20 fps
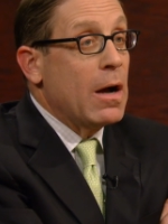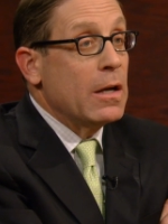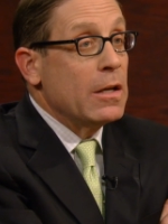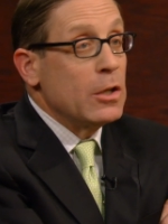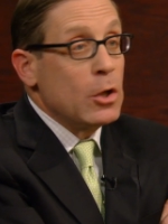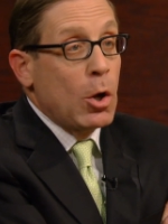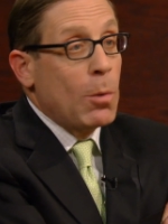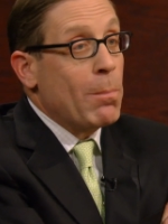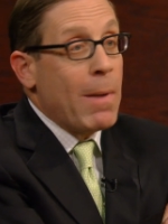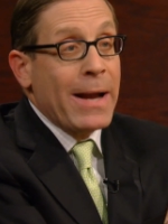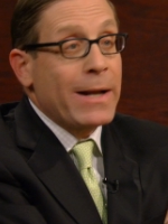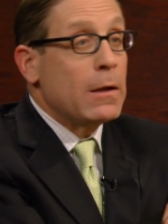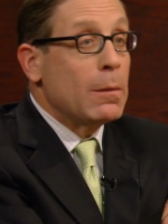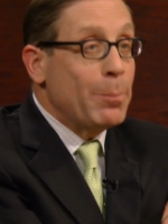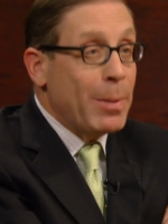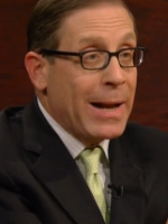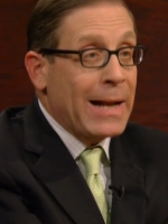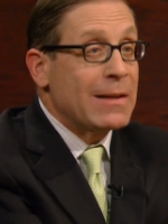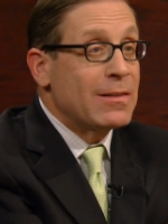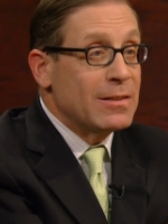you know, my
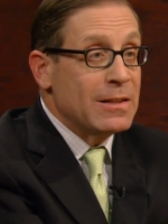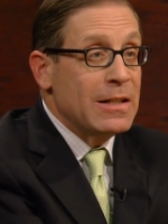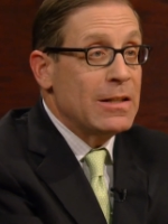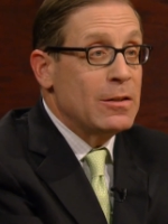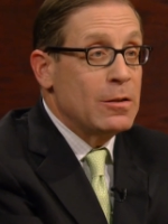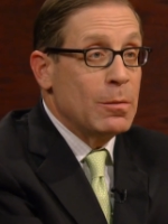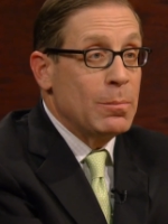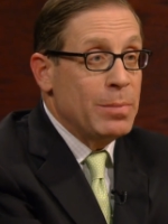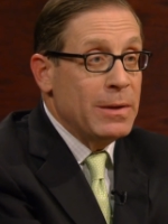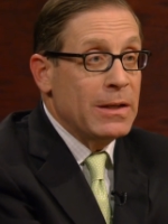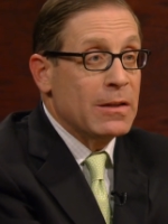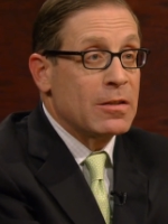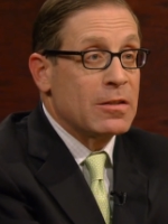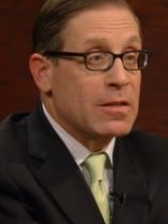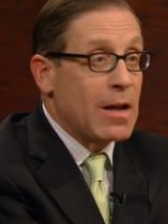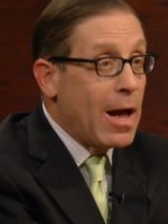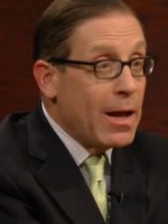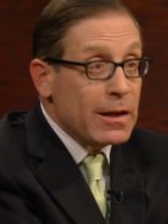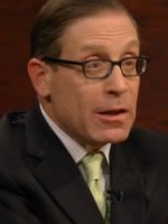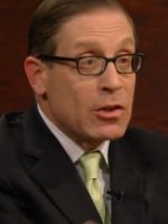capacity to be
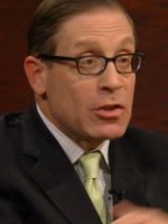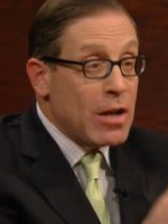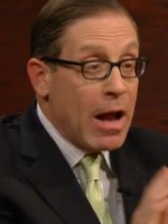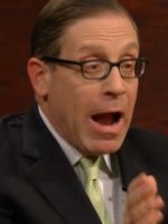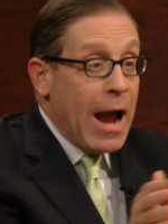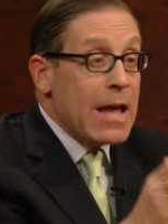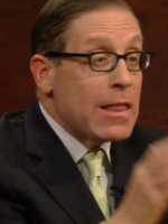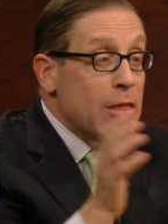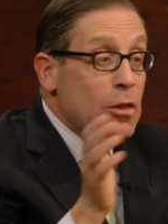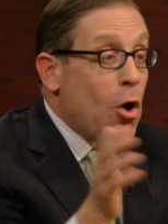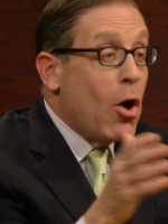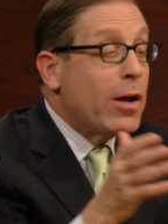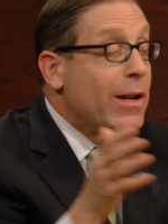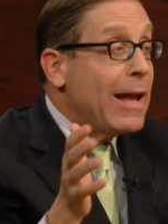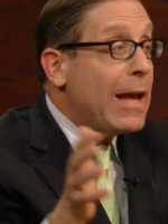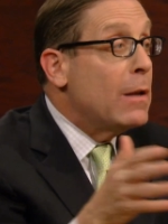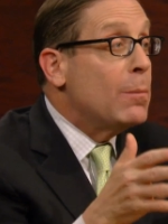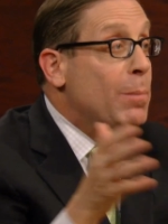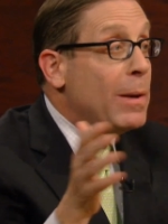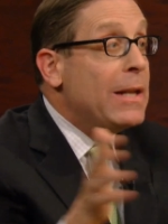astonished, I
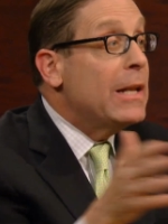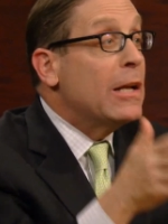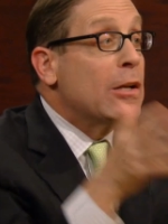thought had been